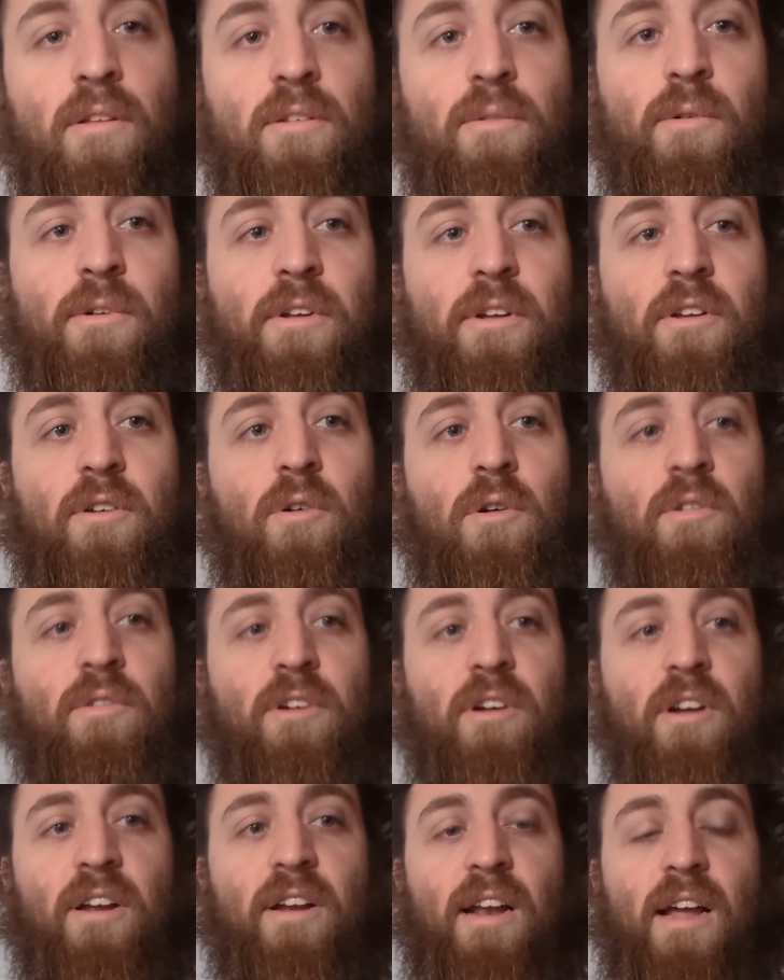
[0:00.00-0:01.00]
So we're going to go
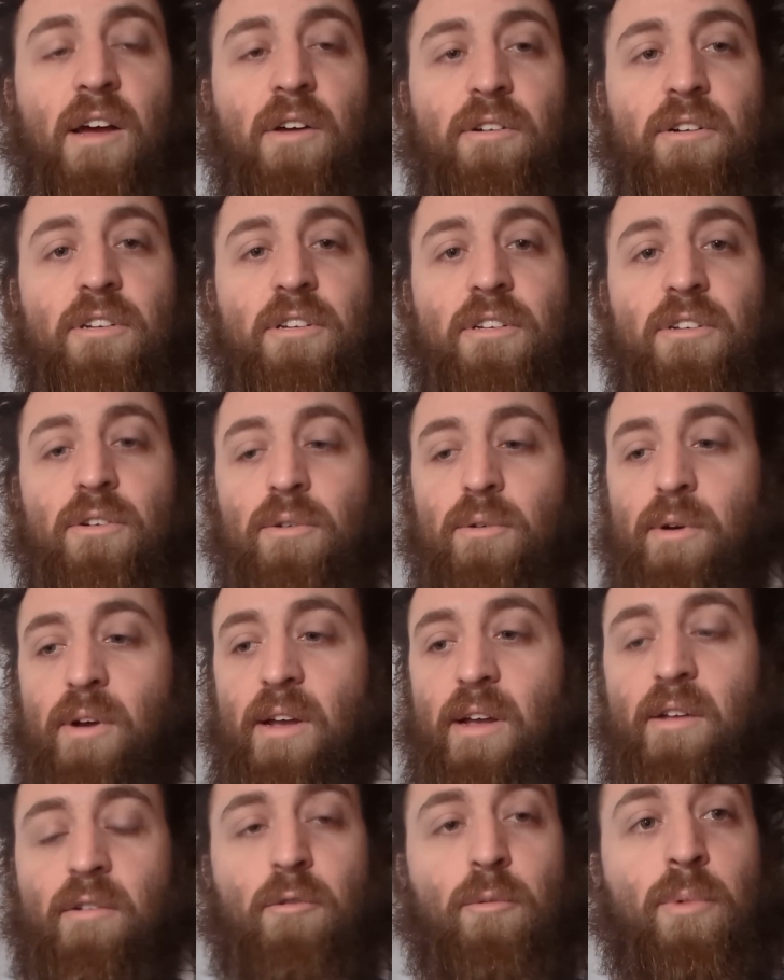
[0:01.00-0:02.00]
over on how to
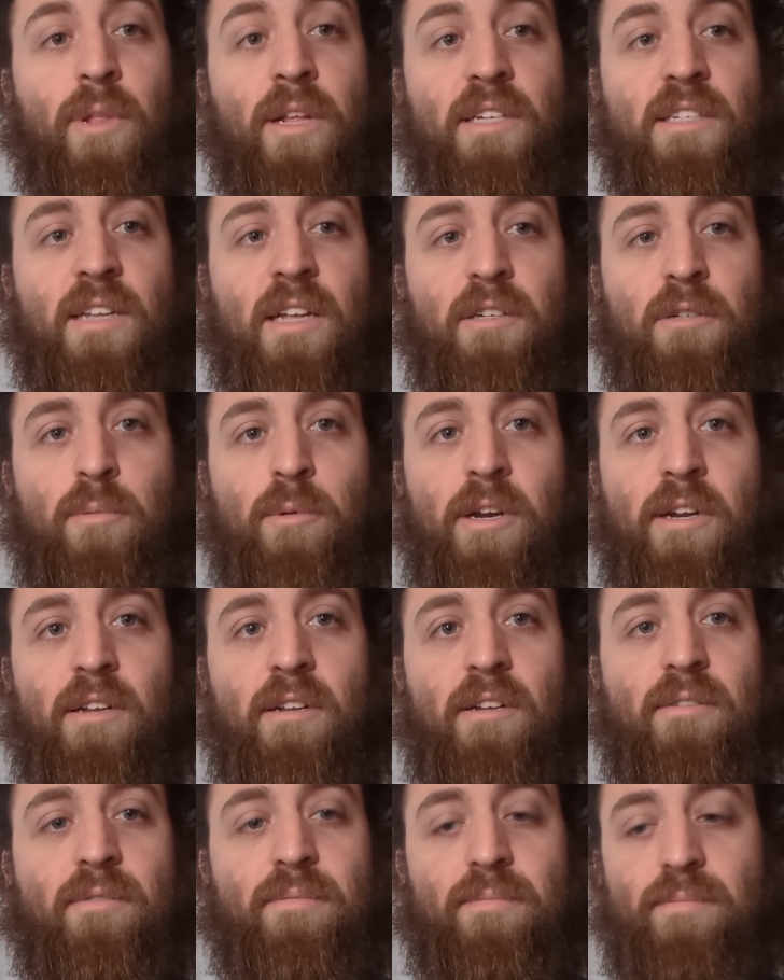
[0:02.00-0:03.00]
replace that spring.